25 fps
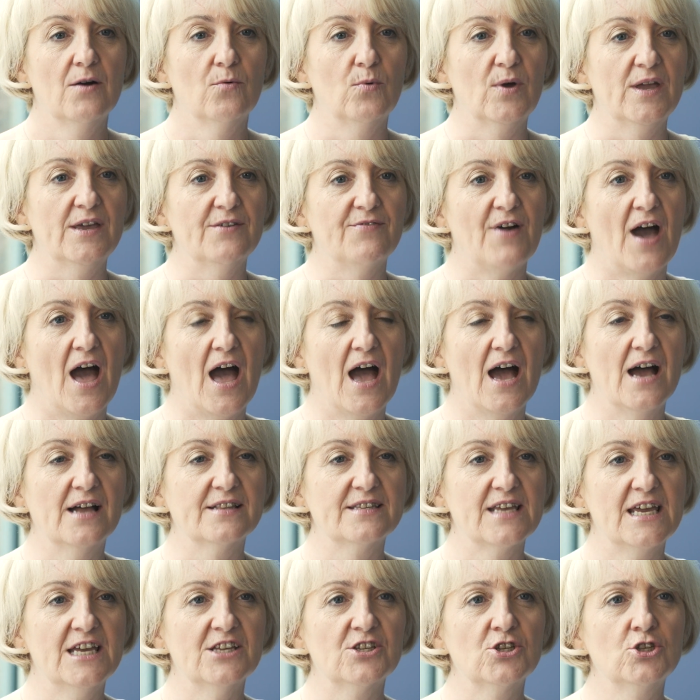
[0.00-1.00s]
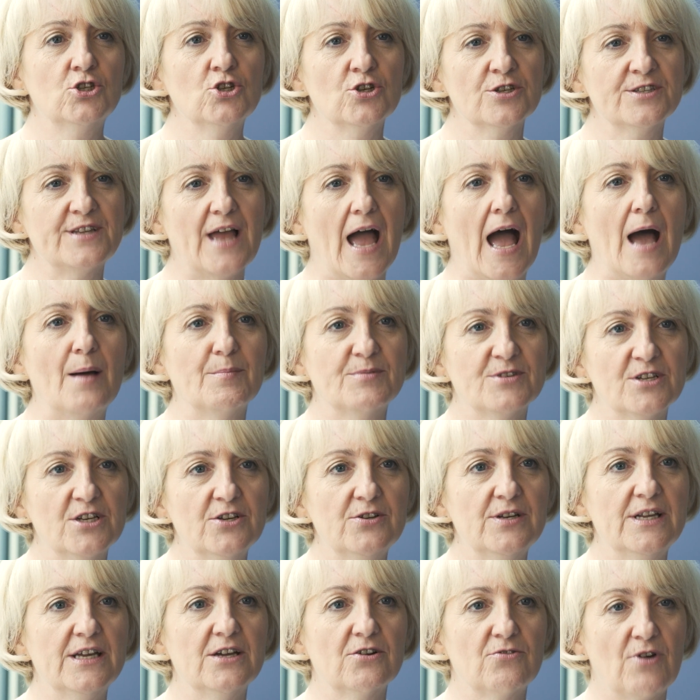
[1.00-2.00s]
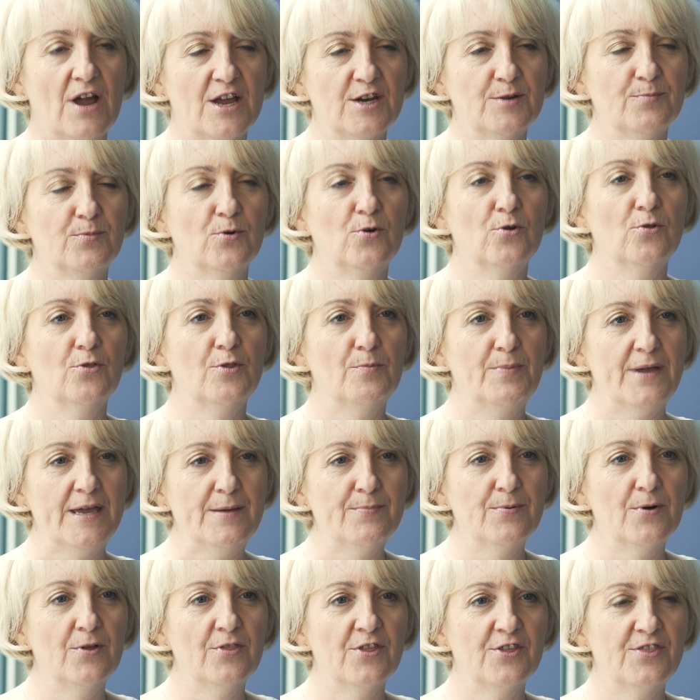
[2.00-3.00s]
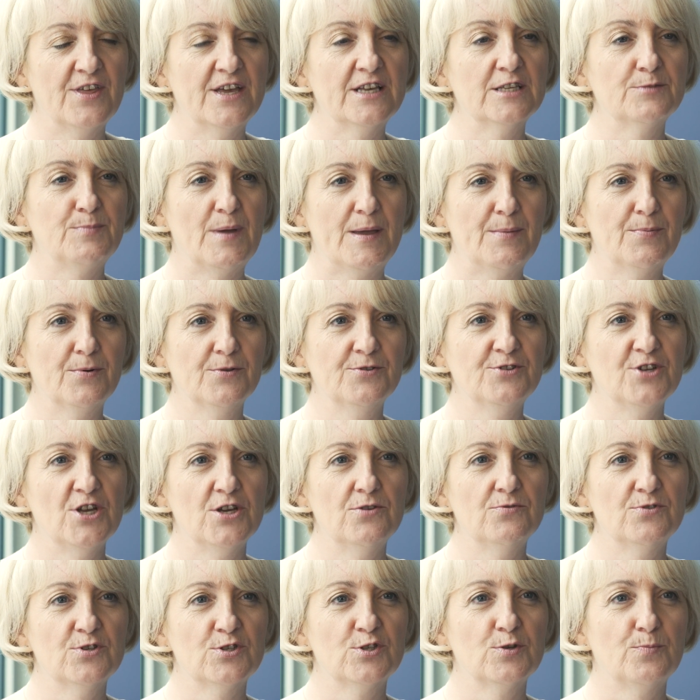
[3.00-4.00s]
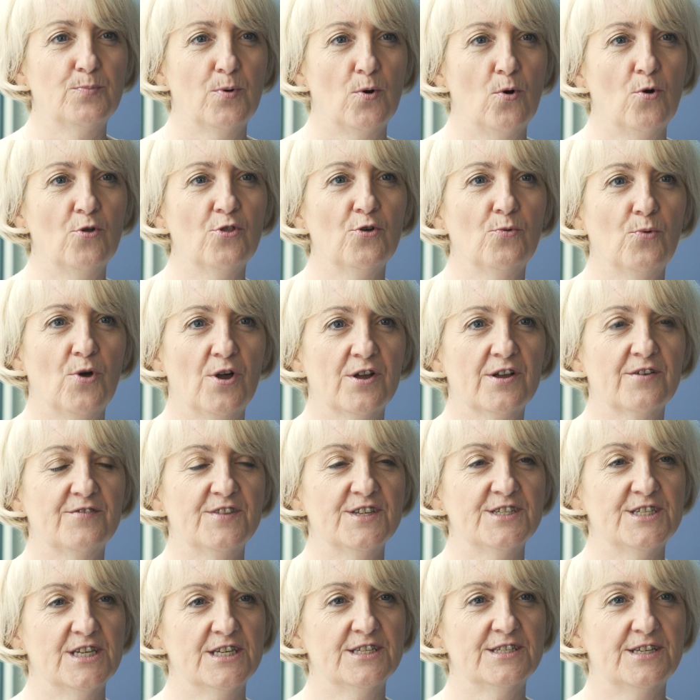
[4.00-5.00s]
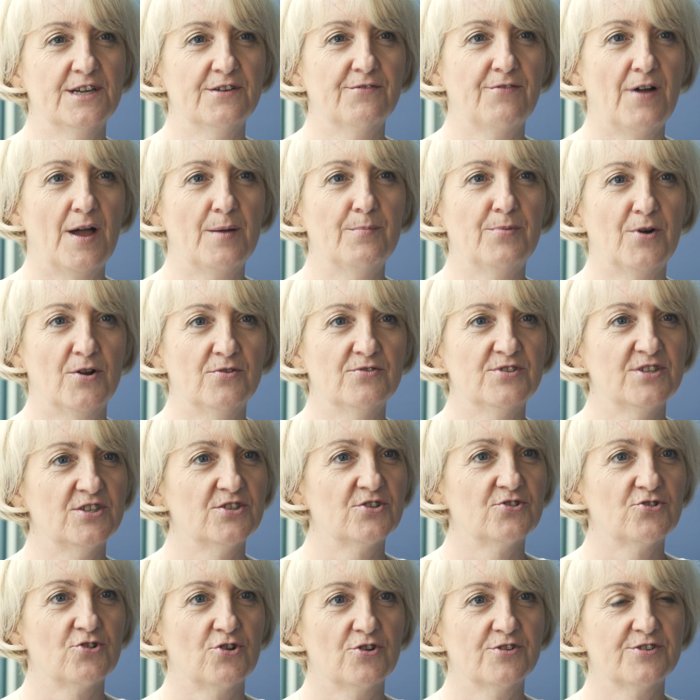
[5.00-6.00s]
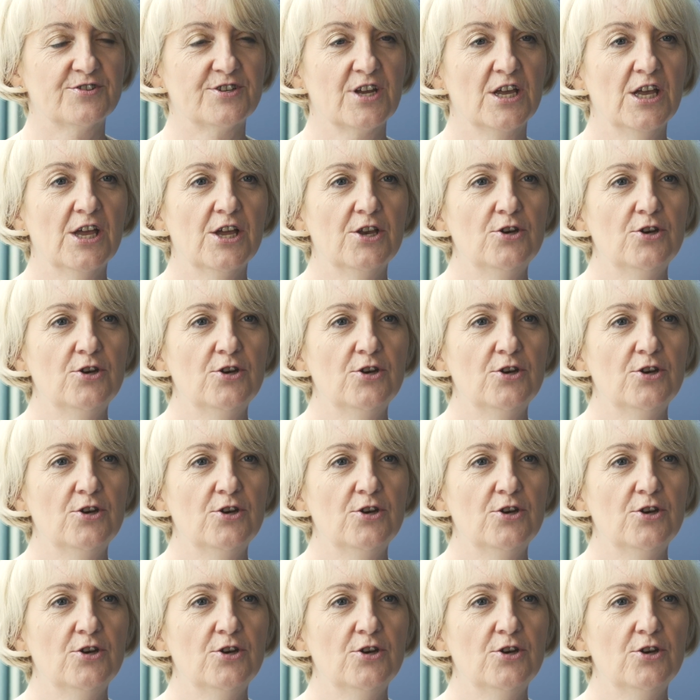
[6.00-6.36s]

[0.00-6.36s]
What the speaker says: It's just absolutely incredible the things people do to support the work of the Cystic Fibrosis Trust.